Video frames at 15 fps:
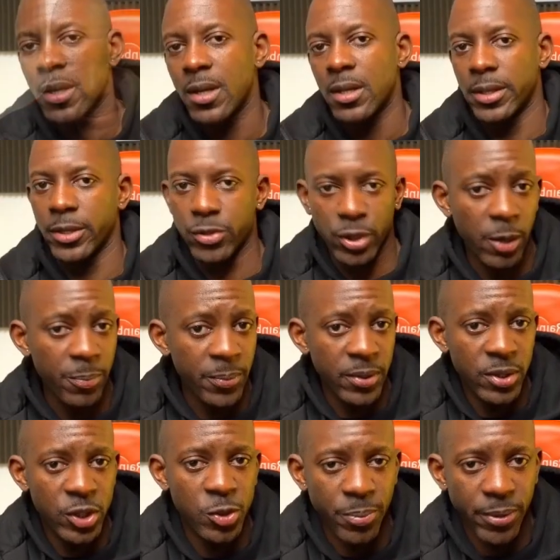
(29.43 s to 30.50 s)
Now, to help me in
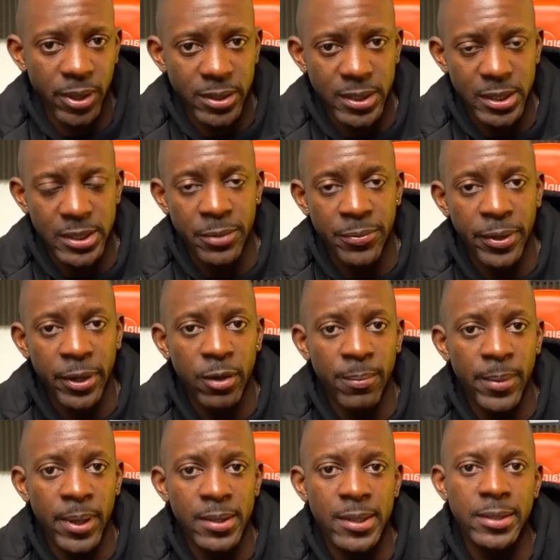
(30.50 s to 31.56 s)
this process, I
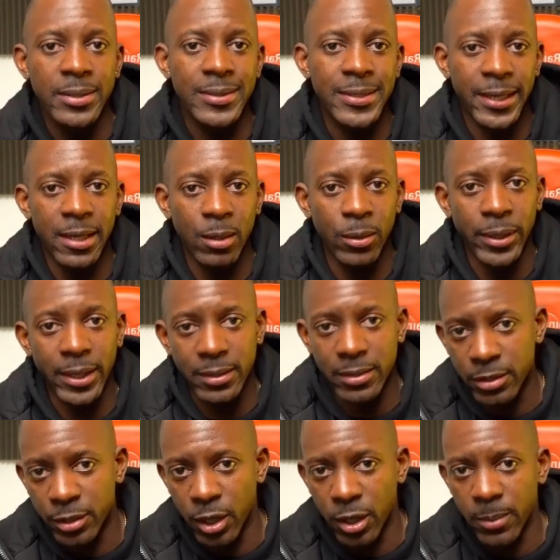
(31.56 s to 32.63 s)
recommend that you take a look at the
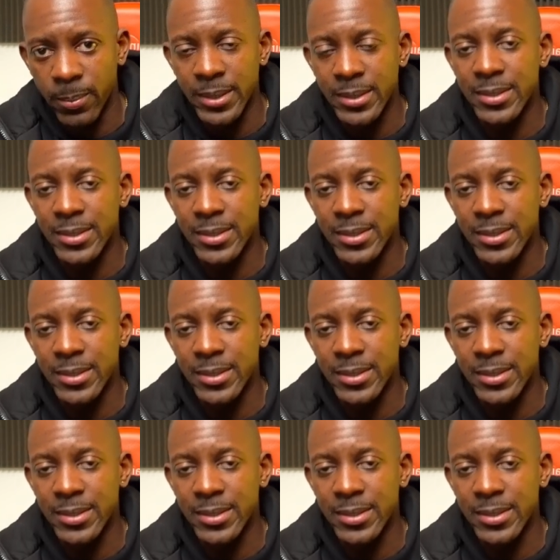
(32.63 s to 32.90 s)
document,